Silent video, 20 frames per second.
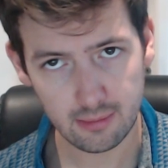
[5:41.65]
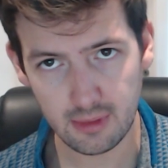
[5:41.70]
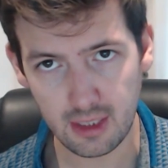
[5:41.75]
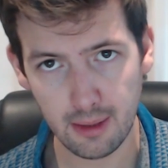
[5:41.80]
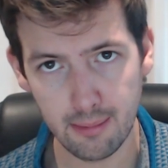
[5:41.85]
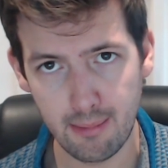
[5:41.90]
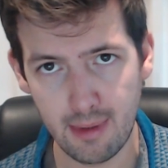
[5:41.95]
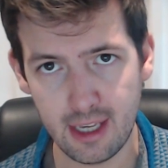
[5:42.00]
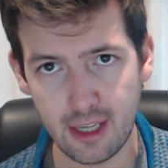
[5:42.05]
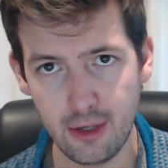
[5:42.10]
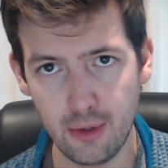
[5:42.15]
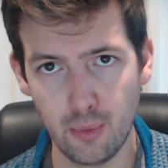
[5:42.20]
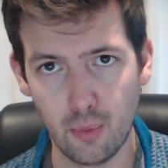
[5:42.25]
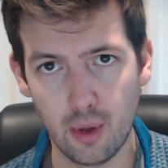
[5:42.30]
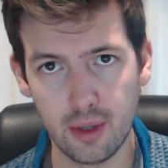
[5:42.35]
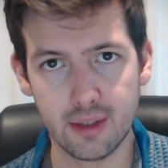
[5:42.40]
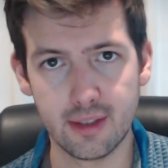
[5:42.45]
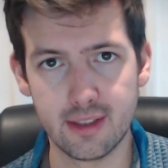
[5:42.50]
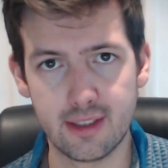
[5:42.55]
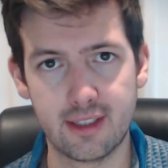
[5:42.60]
make you
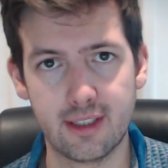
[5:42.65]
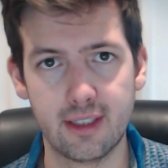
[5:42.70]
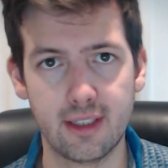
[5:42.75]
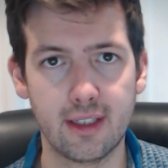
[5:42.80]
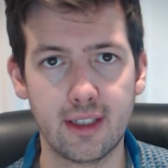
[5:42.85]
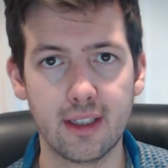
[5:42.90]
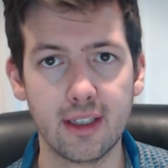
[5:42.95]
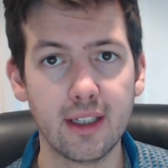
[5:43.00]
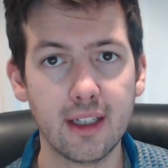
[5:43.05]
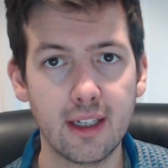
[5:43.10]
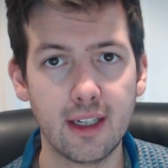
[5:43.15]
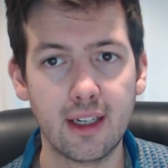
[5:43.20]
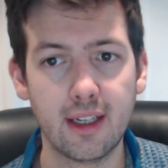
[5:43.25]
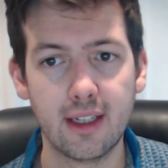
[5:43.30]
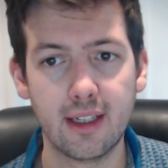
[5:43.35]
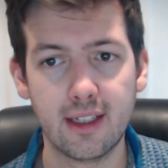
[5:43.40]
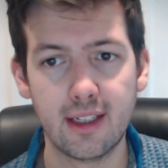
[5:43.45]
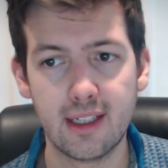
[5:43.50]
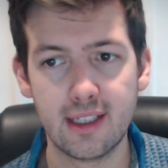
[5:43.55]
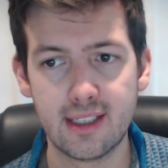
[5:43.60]
want to
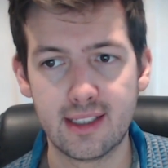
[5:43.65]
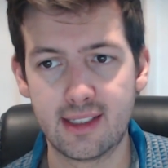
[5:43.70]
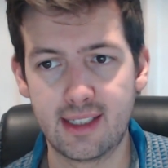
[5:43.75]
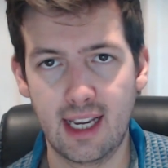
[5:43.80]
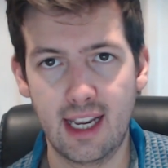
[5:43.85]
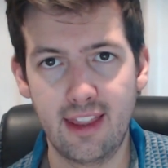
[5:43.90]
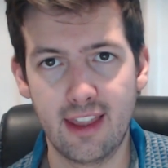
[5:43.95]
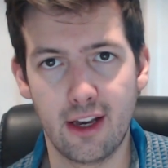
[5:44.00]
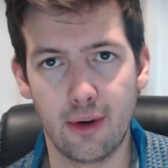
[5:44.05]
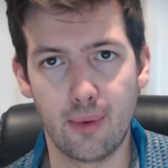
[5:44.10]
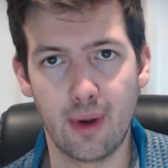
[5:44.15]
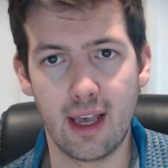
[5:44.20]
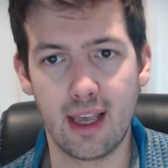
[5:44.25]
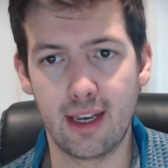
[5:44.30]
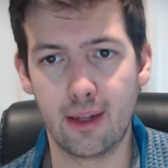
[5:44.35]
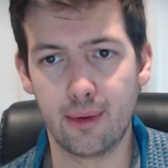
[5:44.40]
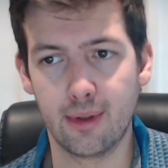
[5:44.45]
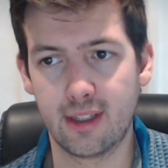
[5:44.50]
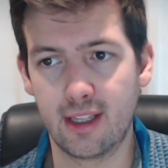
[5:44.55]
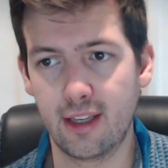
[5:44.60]
stay that way, and it
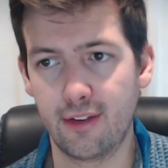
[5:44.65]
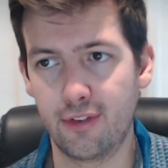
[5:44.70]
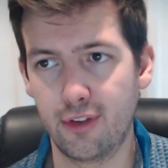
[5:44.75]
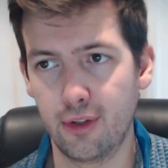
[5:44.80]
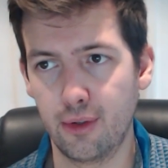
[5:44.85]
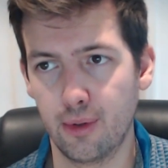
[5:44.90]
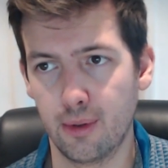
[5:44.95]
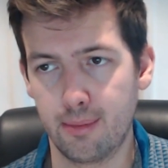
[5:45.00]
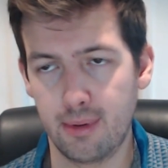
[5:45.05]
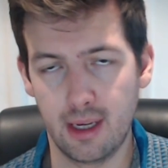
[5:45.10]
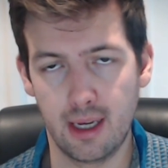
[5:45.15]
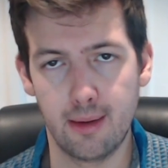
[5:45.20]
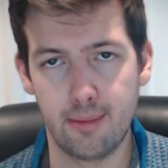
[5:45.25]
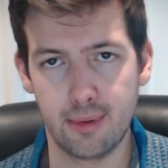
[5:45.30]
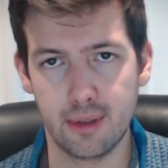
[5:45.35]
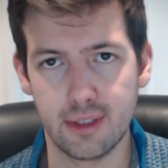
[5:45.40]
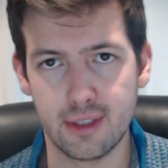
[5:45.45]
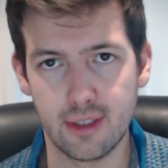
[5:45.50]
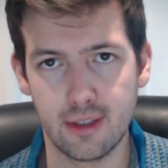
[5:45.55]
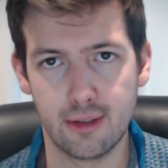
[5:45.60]
will give you a
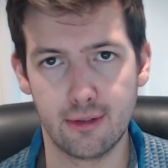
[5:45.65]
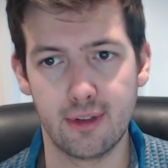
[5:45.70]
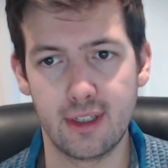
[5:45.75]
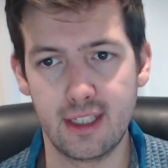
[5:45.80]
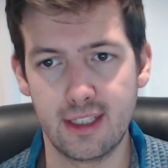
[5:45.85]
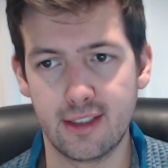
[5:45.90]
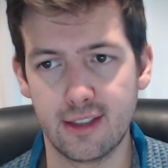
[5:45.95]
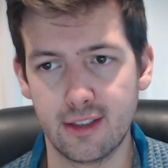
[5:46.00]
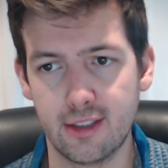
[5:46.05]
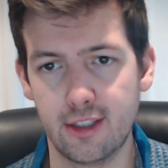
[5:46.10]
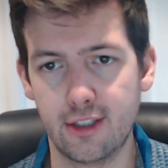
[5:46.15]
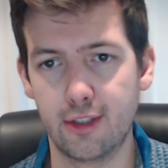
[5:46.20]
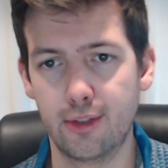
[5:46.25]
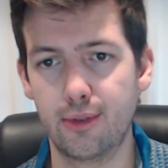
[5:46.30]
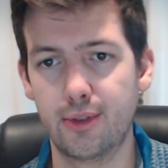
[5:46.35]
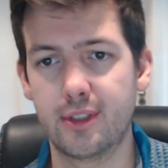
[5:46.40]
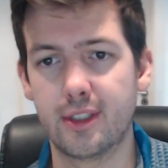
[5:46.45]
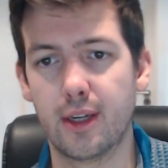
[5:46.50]
purpose and a reason to do so.